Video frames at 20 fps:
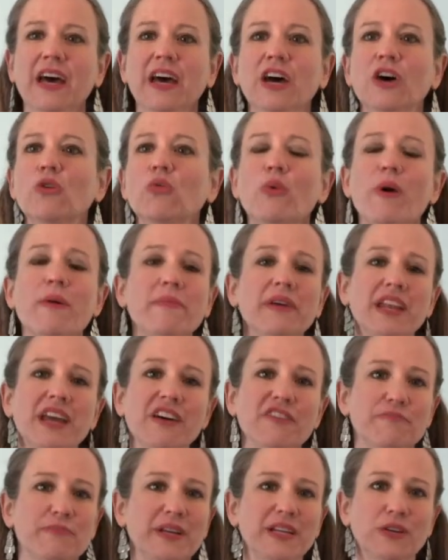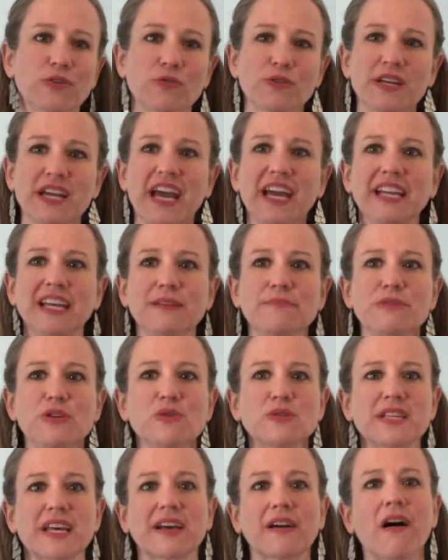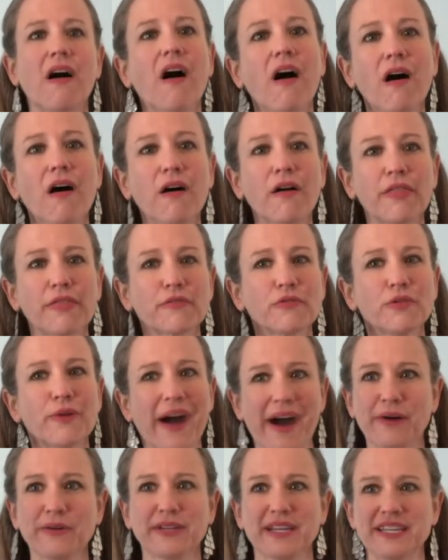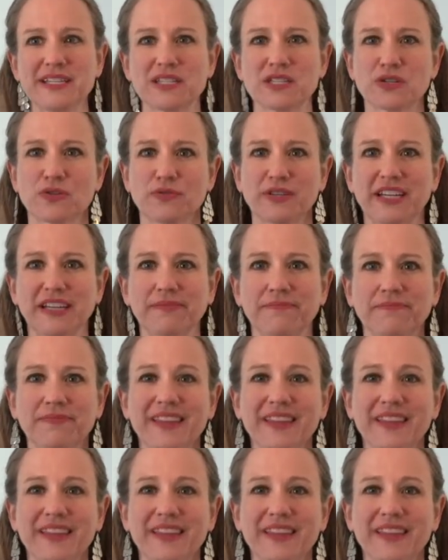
Women have been creating music all throughout history.